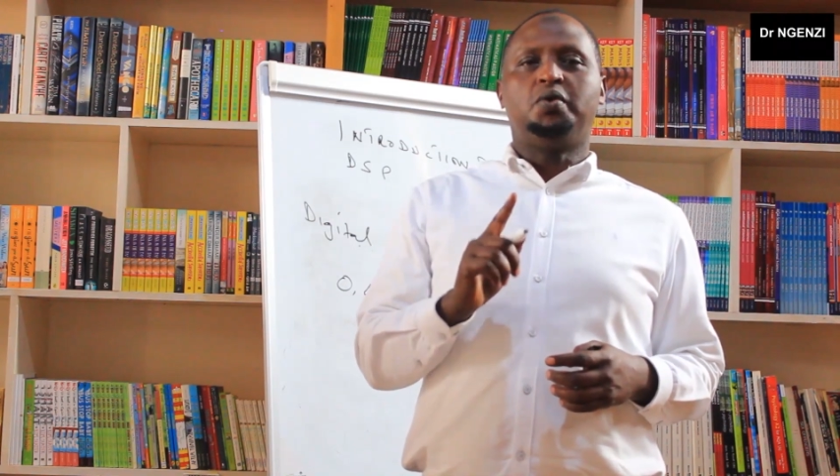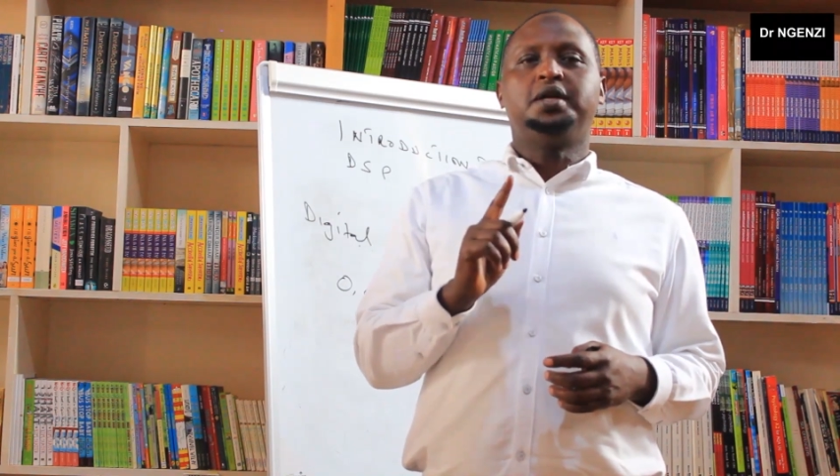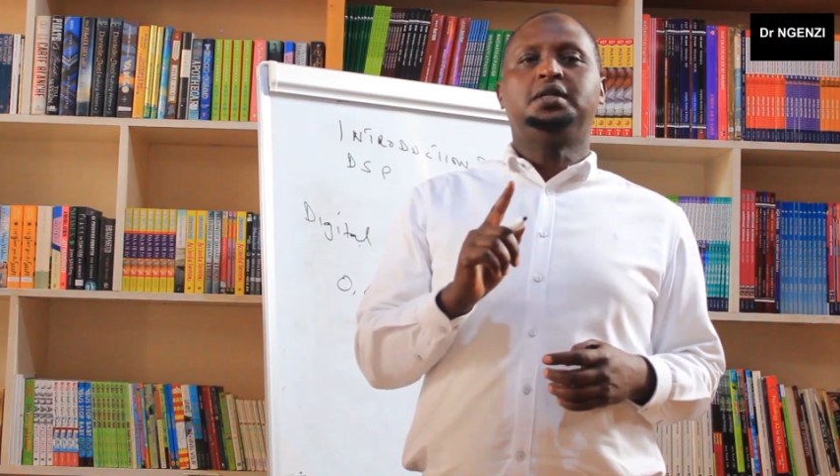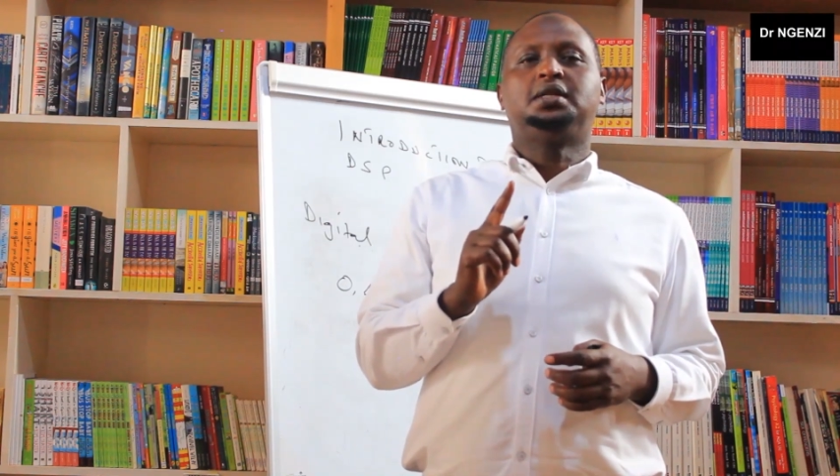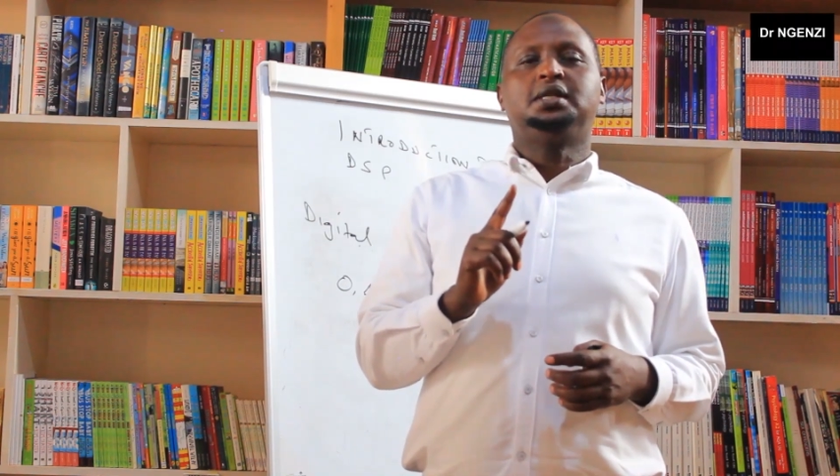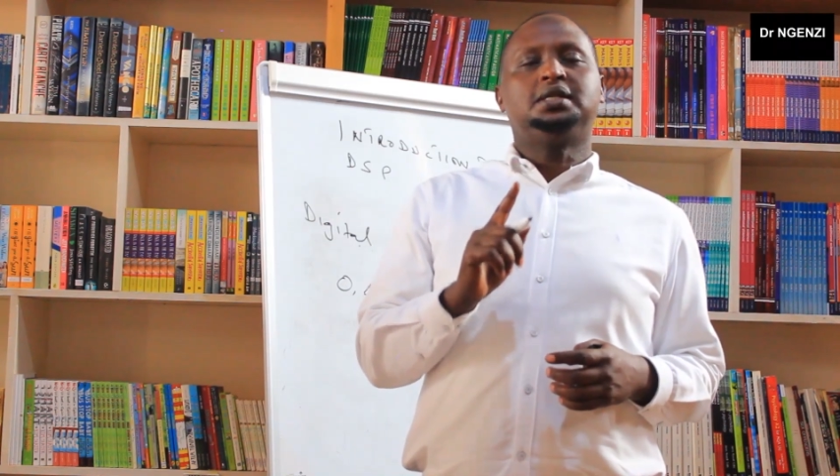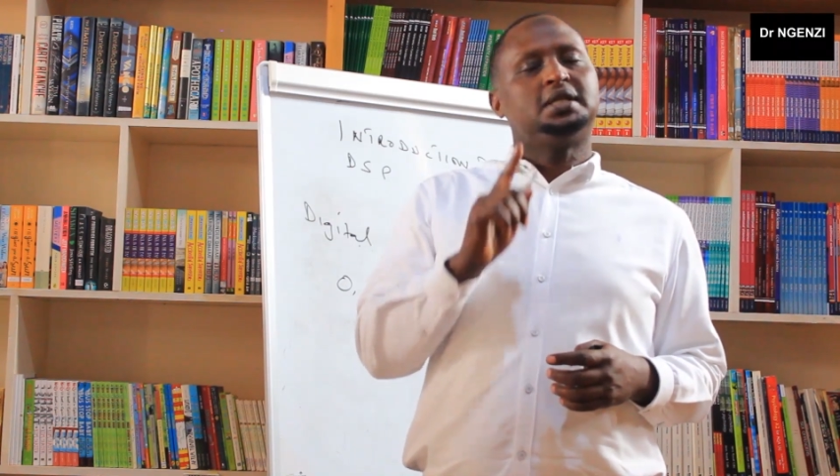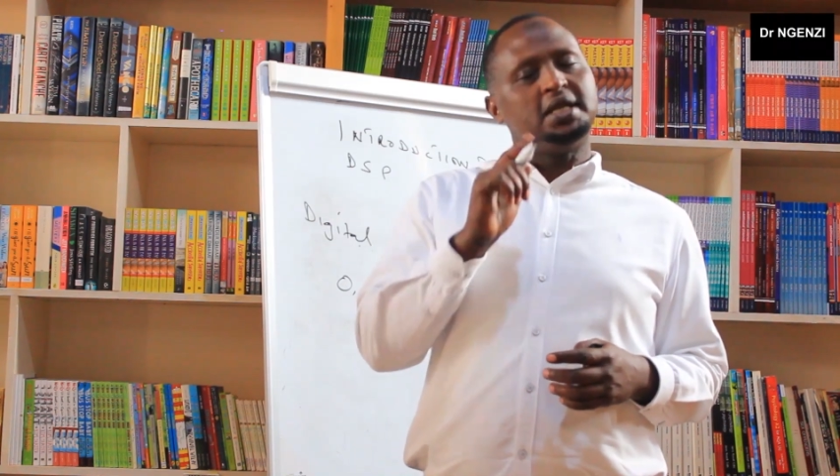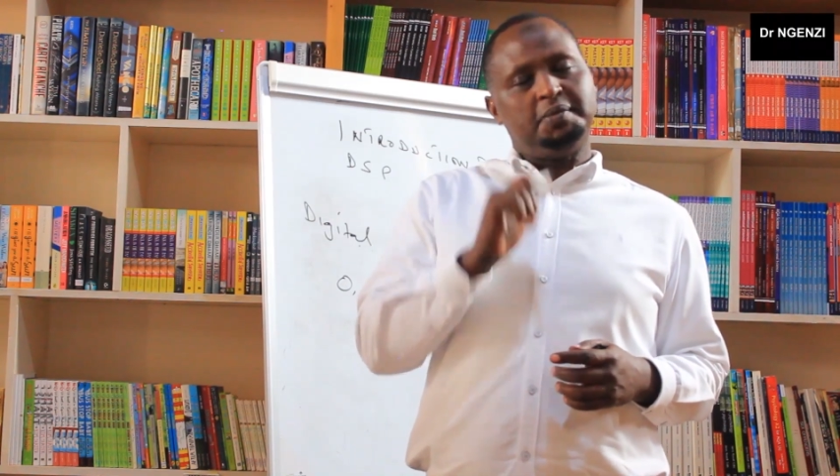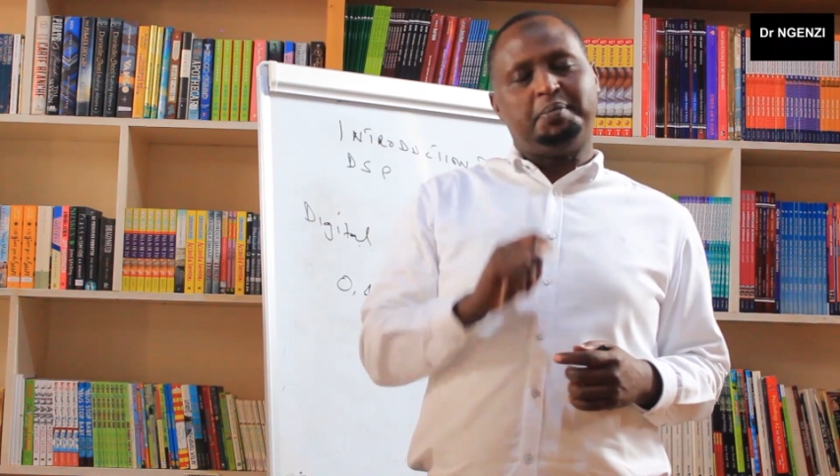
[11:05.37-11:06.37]
when it
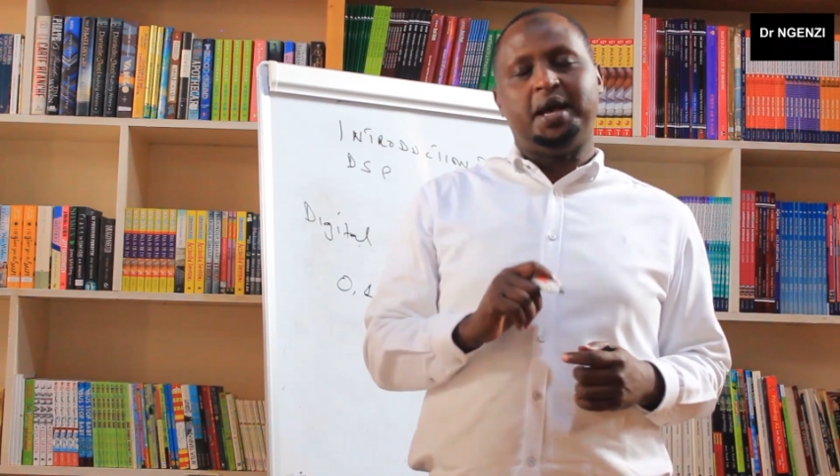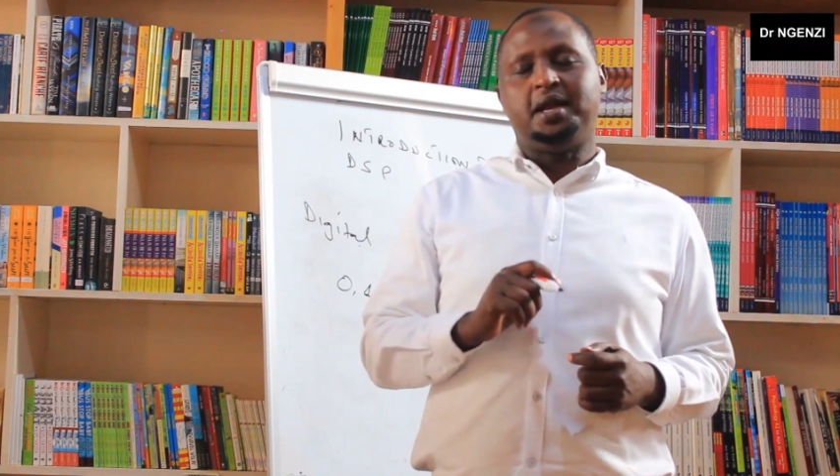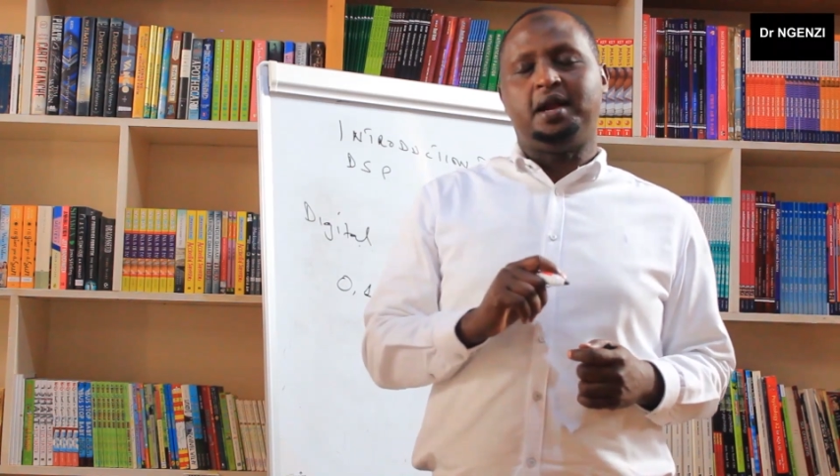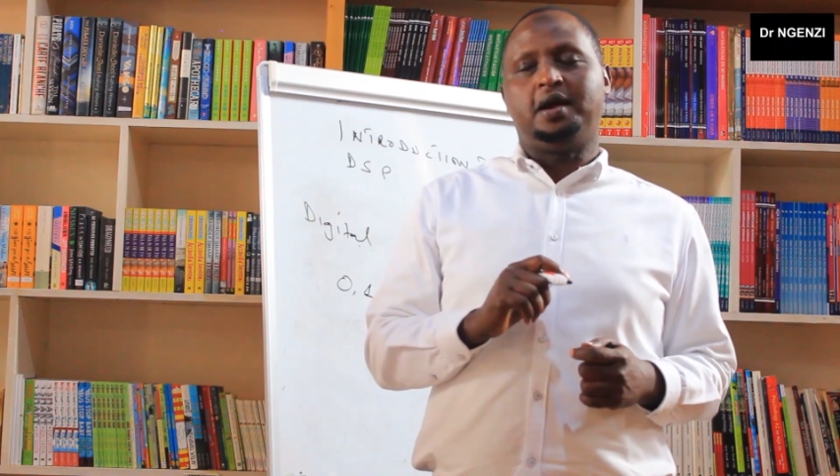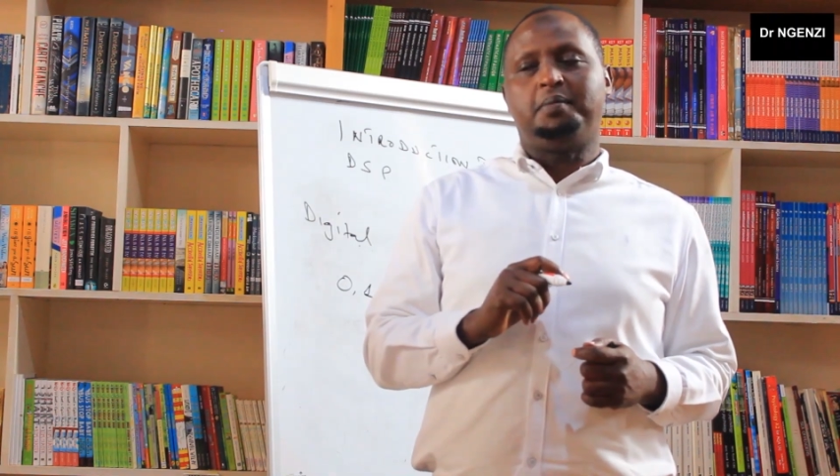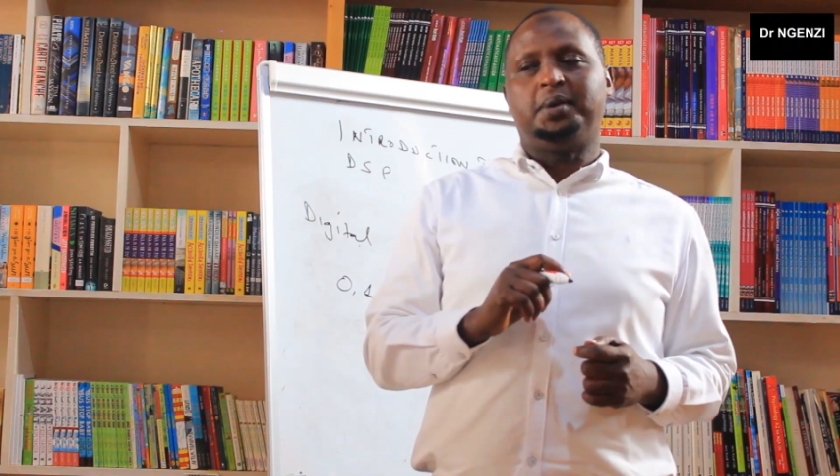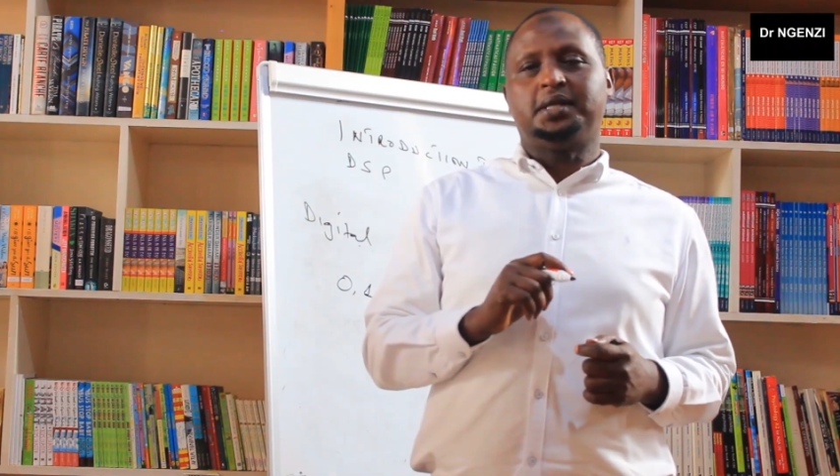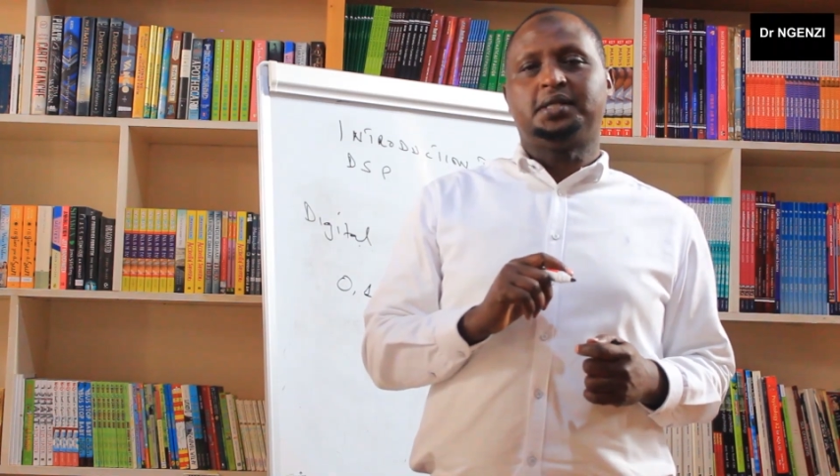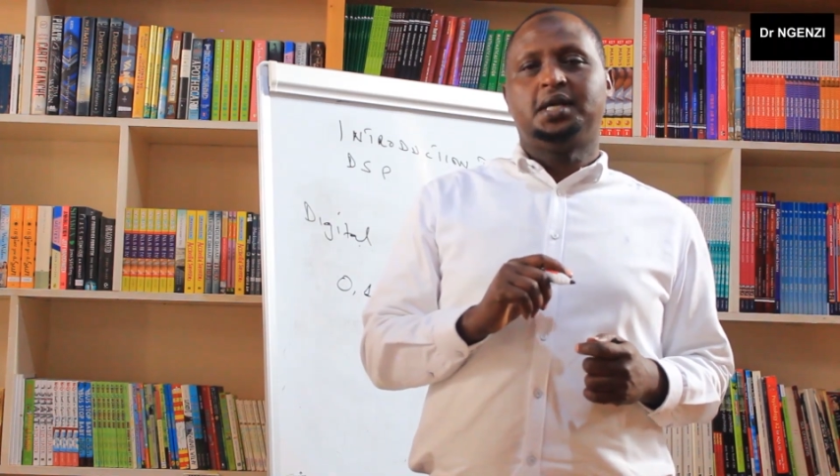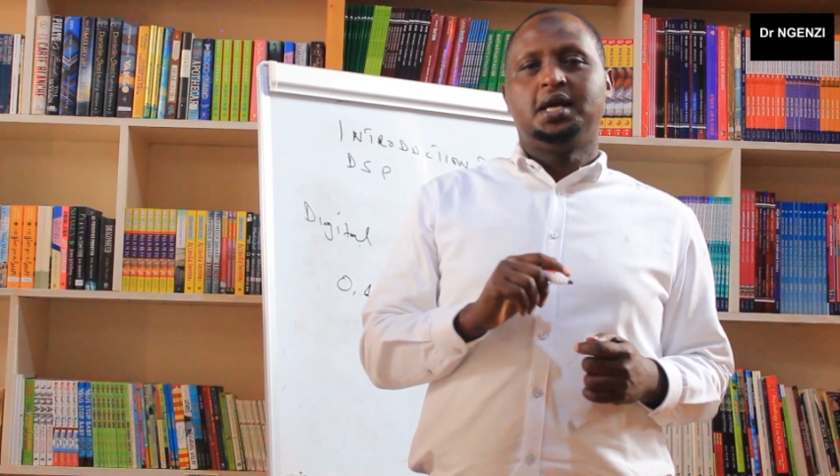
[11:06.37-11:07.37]
is in binary
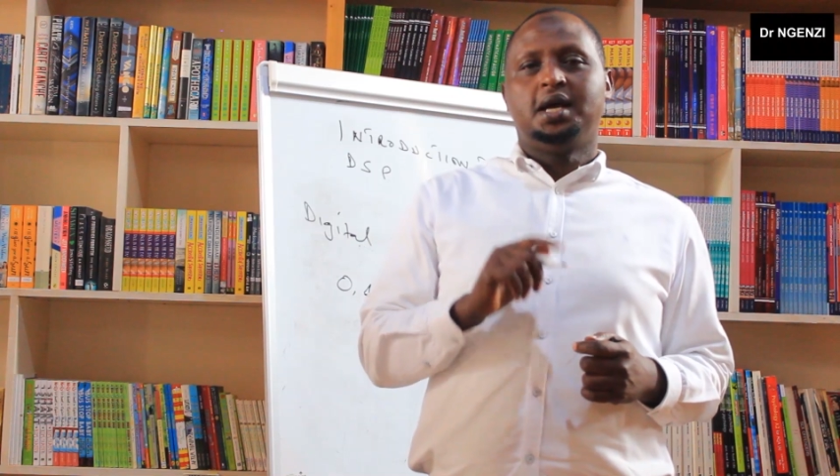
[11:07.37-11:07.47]
numbers.